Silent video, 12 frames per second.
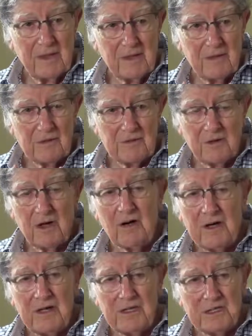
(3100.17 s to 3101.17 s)
There's
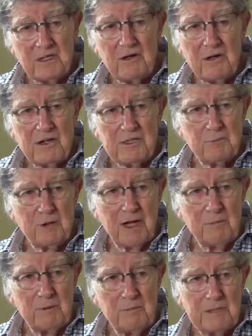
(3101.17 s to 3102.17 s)
very serious
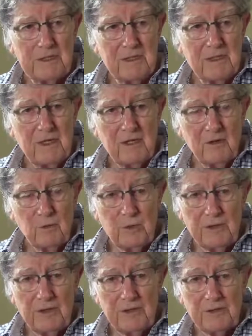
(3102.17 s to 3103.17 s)
problems
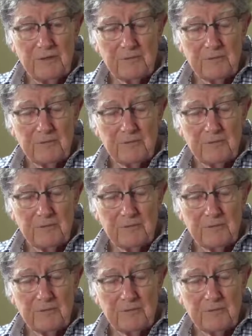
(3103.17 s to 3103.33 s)
with,